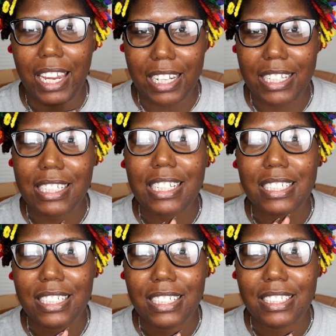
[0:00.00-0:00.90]

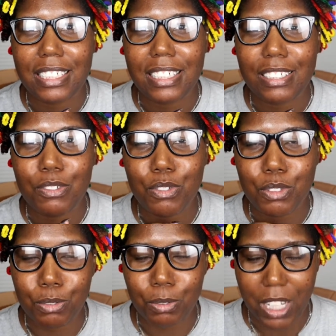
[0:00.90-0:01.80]

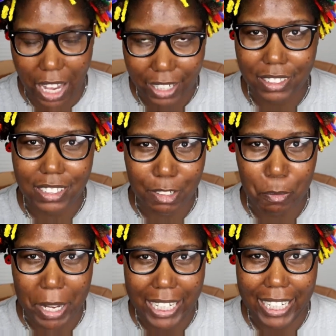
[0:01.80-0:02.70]
82 locks
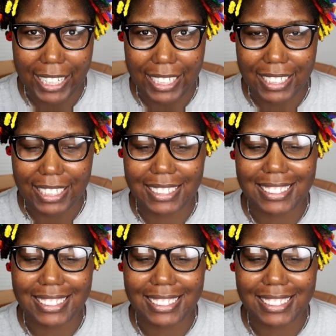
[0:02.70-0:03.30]
on my head.